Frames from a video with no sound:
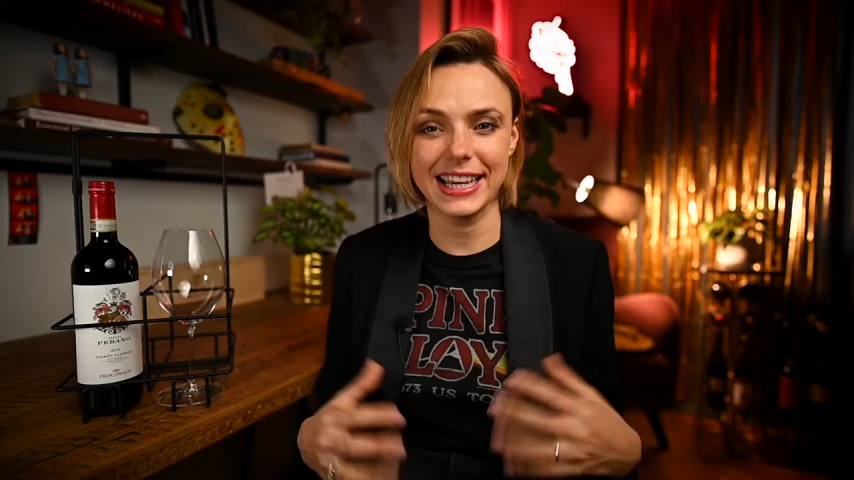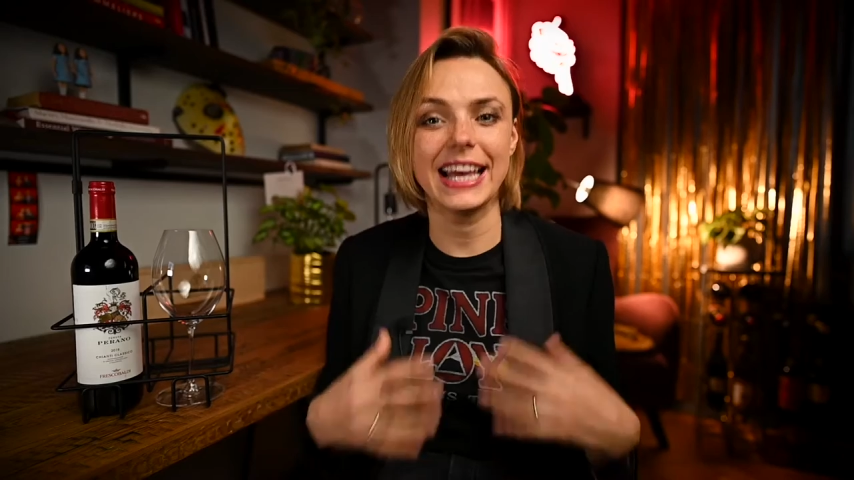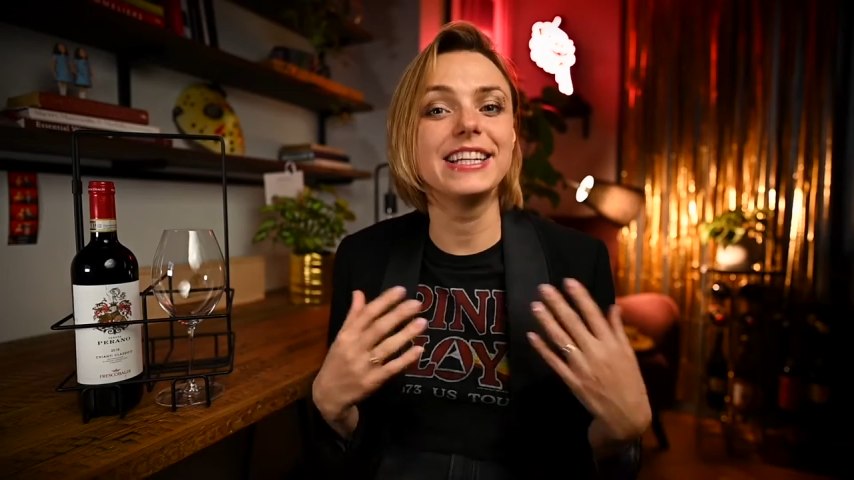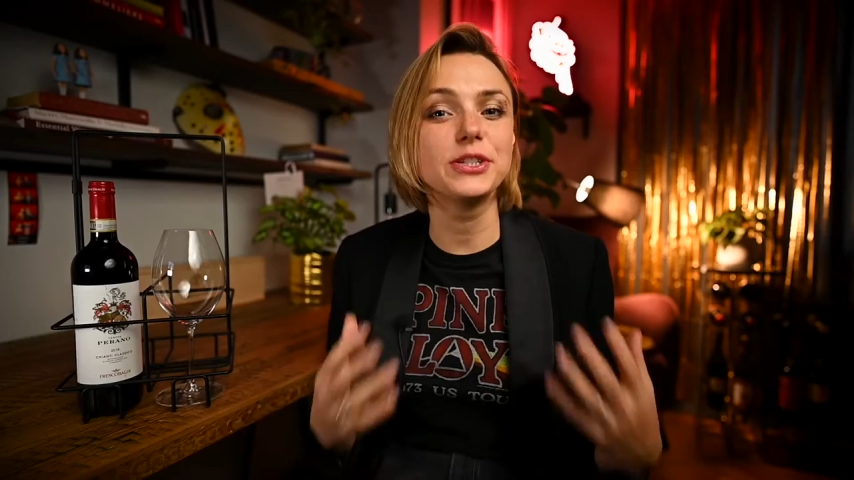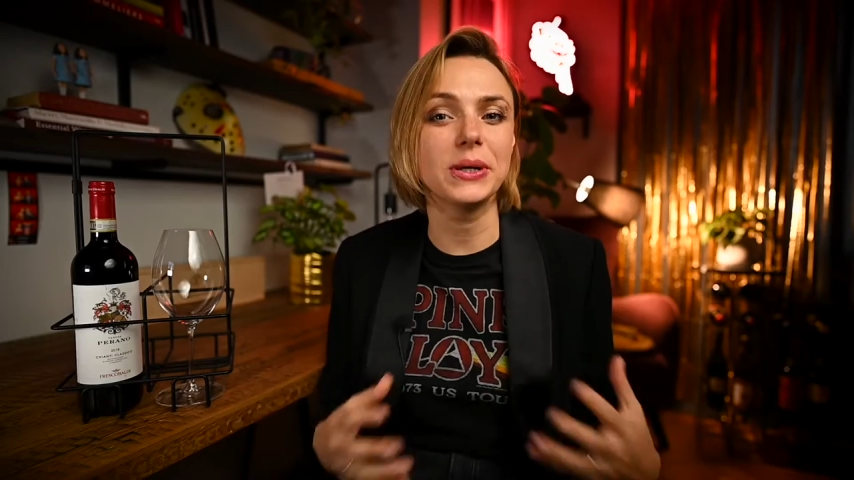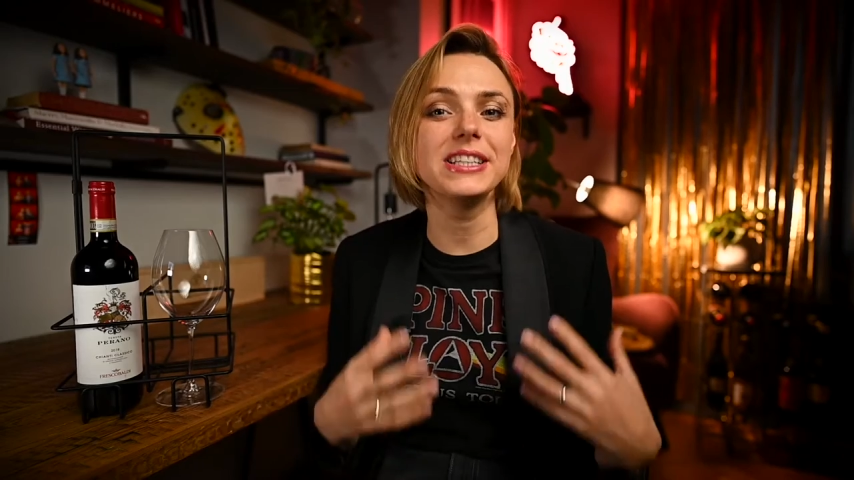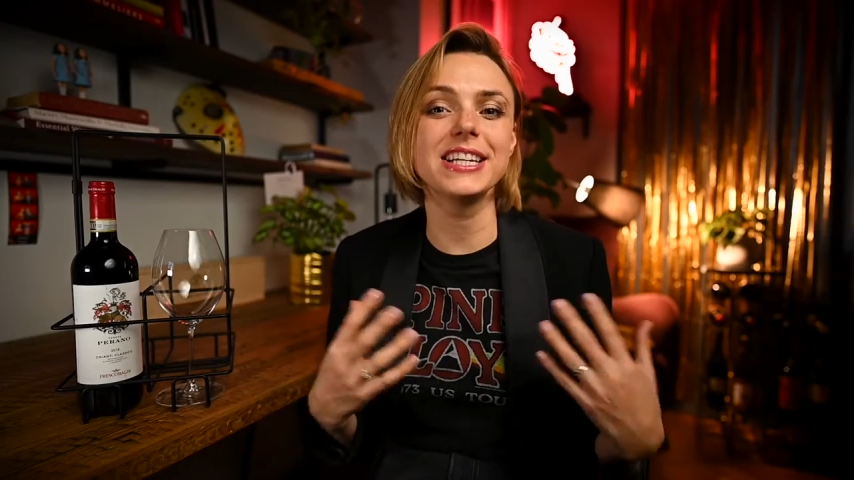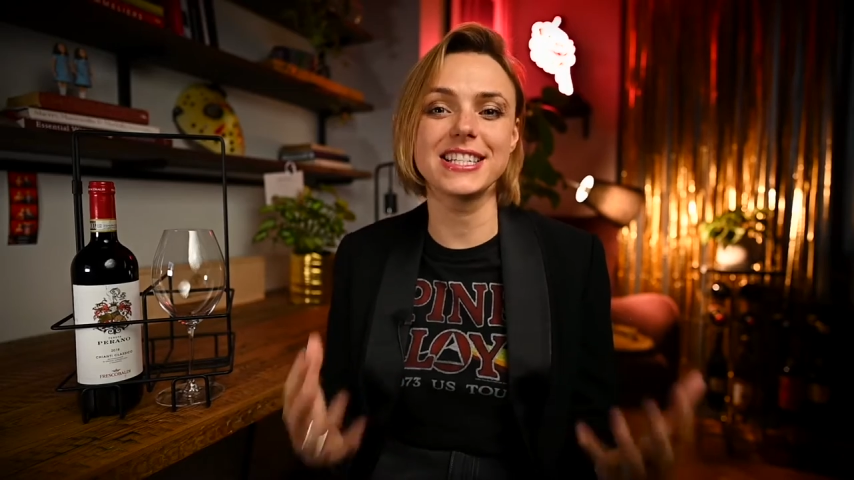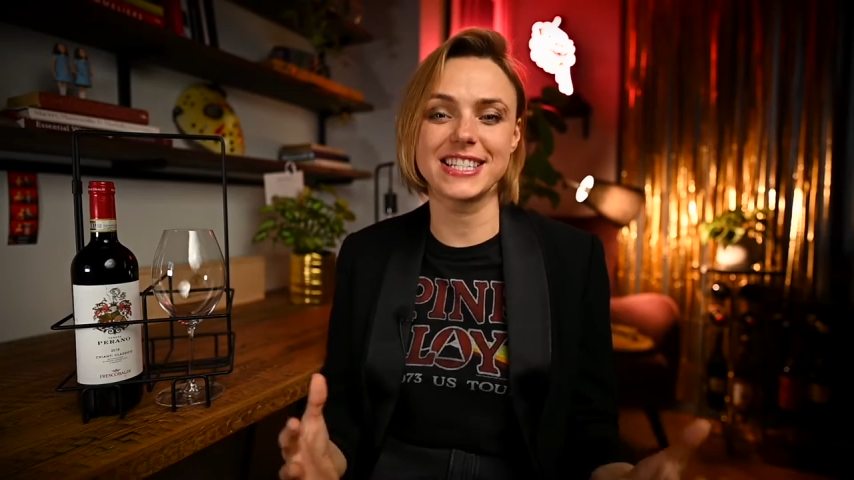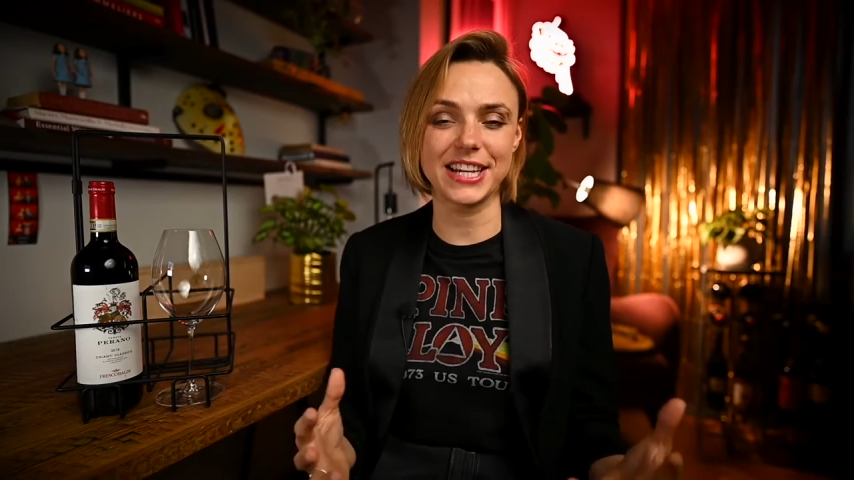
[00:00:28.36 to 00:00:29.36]
In the
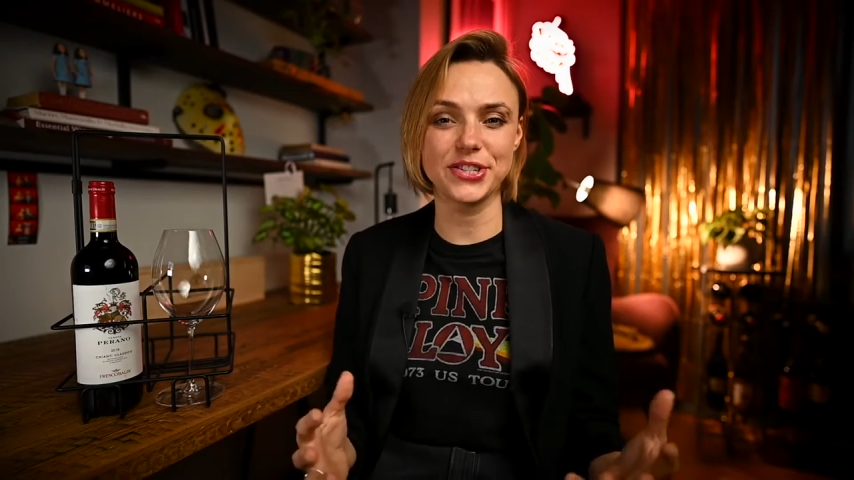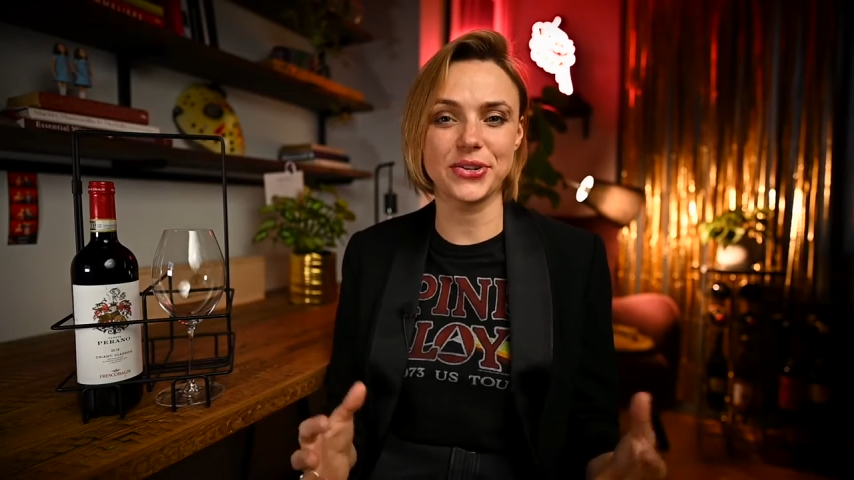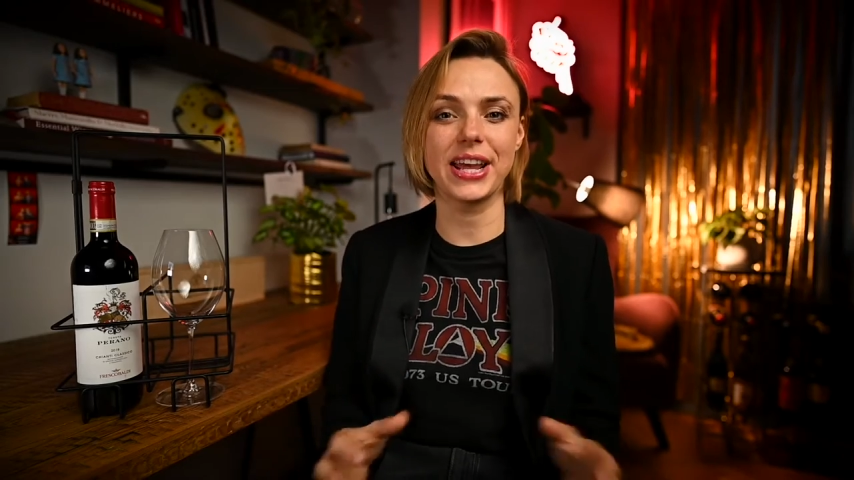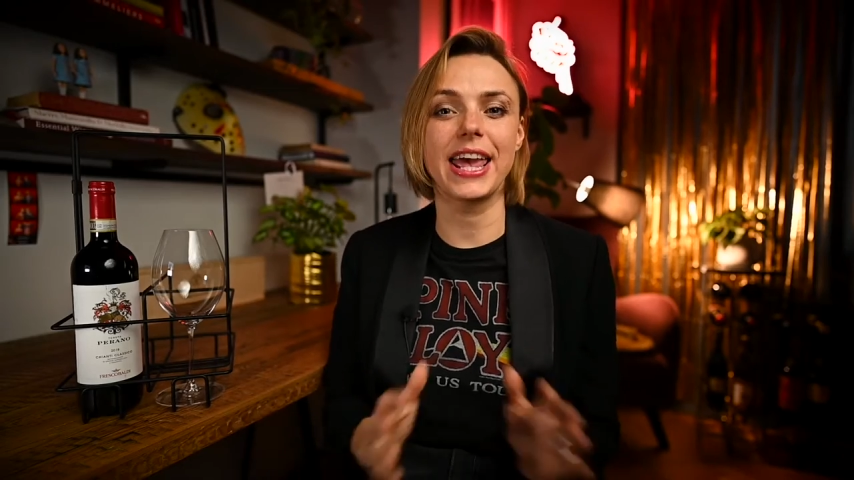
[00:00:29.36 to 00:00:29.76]
20th century,